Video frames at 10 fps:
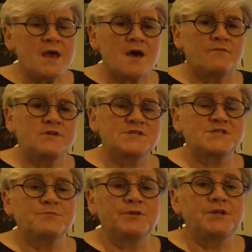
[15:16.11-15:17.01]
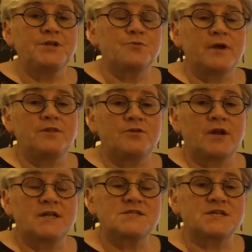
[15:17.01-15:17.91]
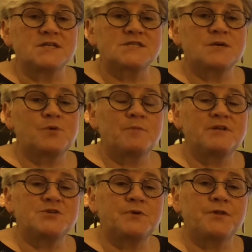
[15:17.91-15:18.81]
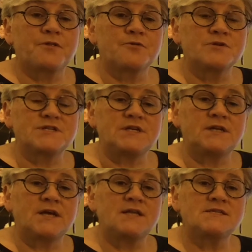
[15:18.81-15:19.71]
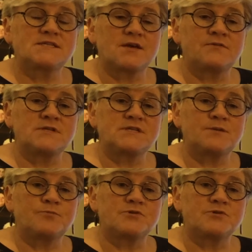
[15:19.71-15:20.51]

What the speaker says: have a disability rate in the United States somewhere between 13 and 17%.